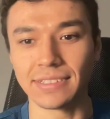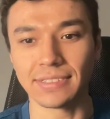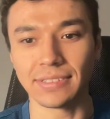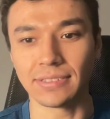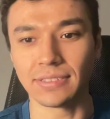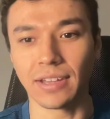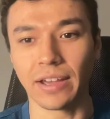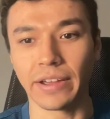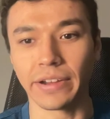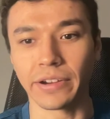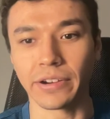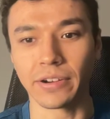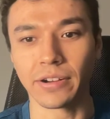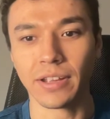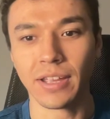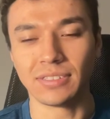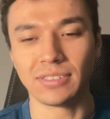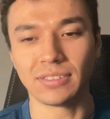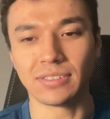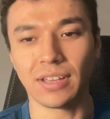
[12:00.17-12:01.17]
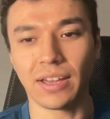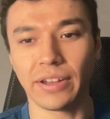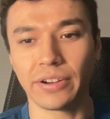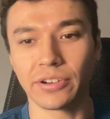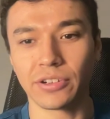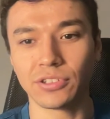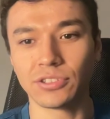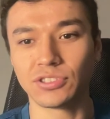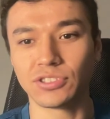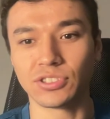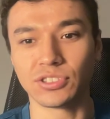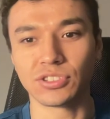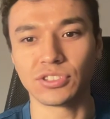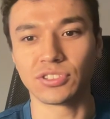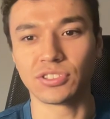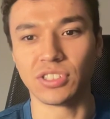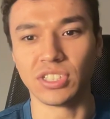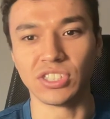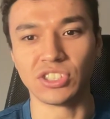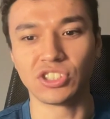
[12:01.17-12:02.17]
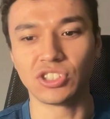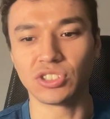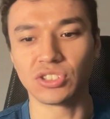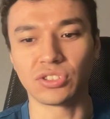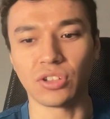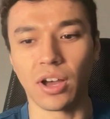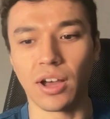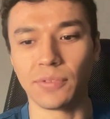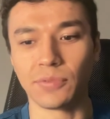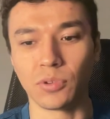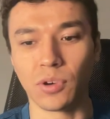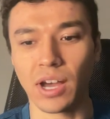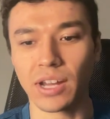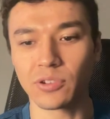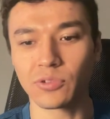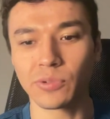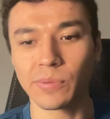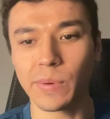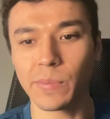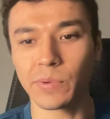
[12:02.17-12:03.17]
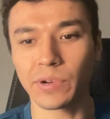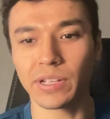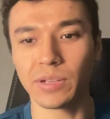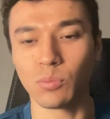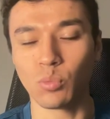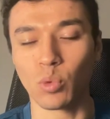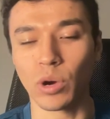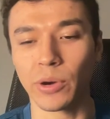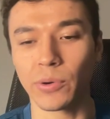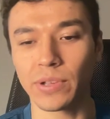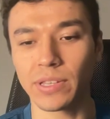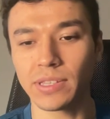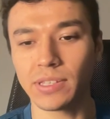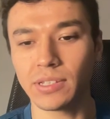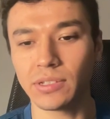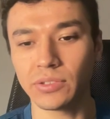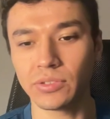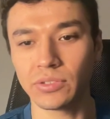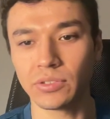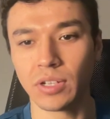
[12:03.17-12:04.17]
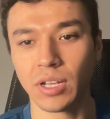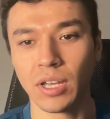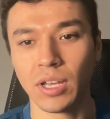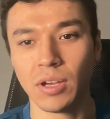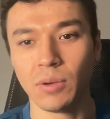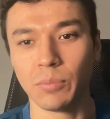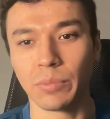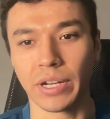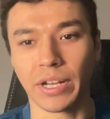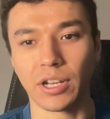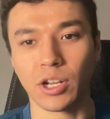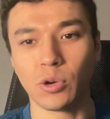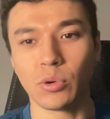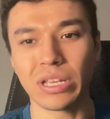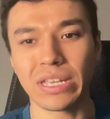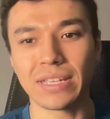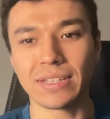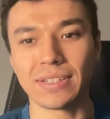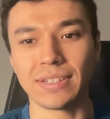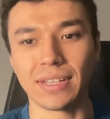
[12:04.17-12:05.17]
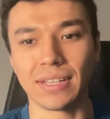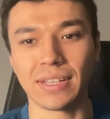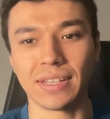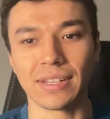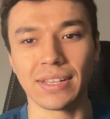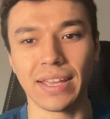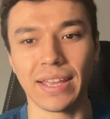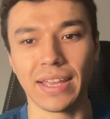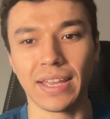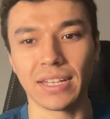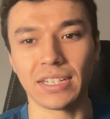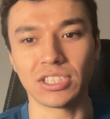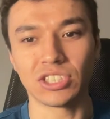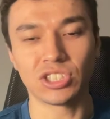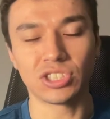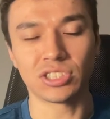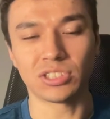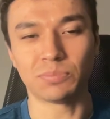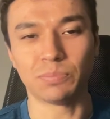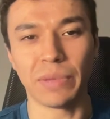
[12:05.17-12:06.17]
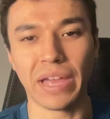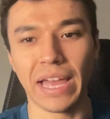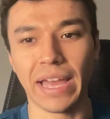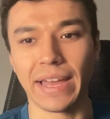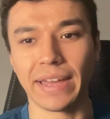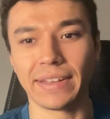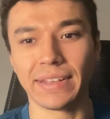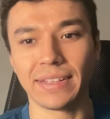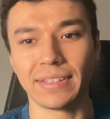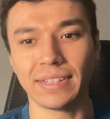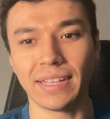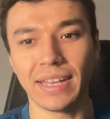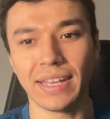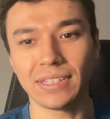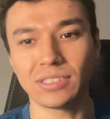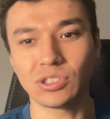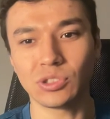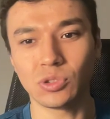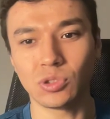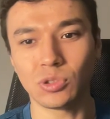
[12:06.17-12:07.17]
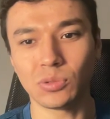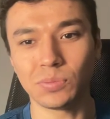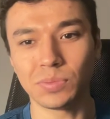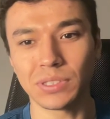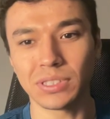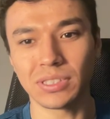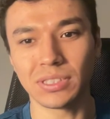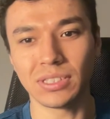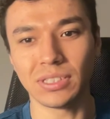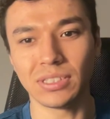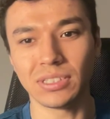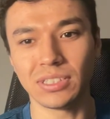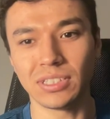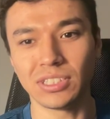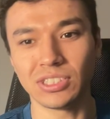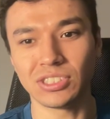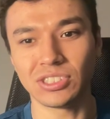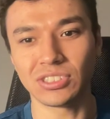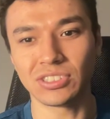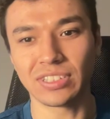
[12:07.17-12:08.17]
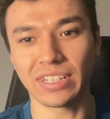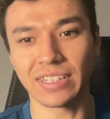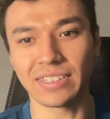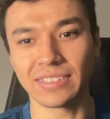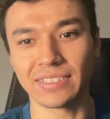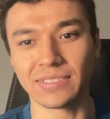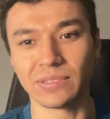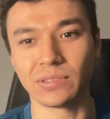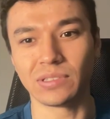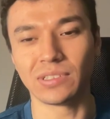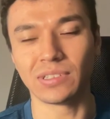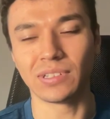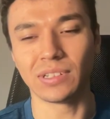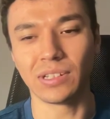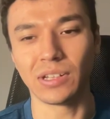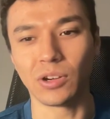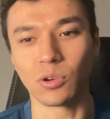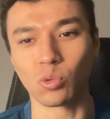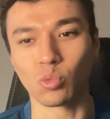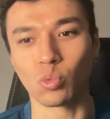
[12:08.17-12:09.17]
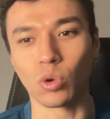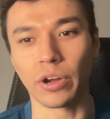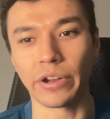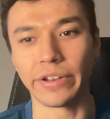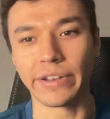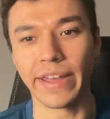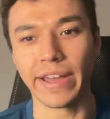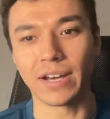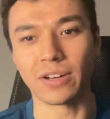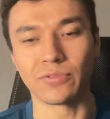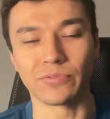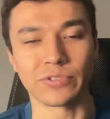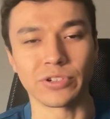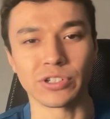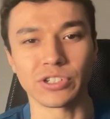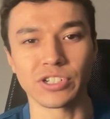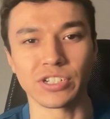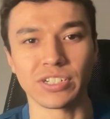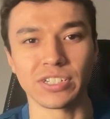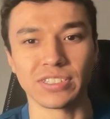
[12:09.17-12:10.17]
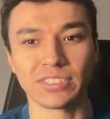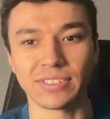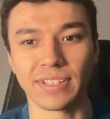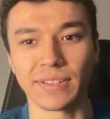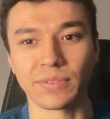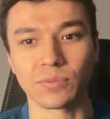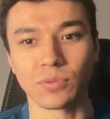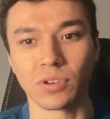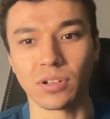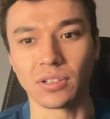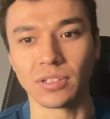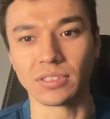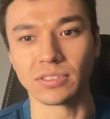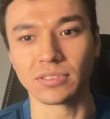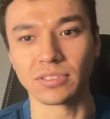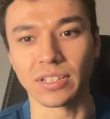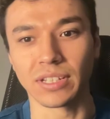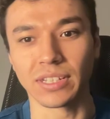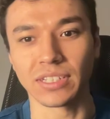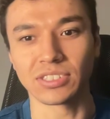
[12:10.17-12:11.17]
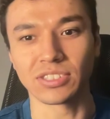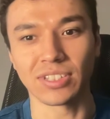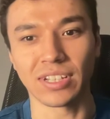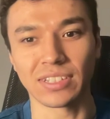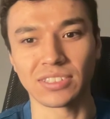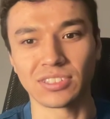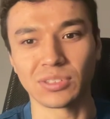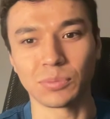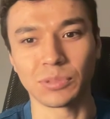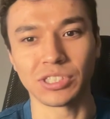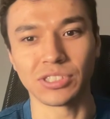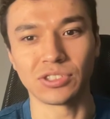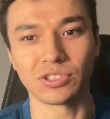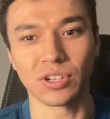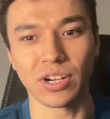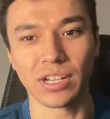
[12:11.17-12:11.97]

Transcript: this attire. This attire is just awful. I don't remember him wearing this, but I know he did, and it's just bad. And the head sculpt, it's just like a rundown version of Seth Rollins. Like, it's like somebody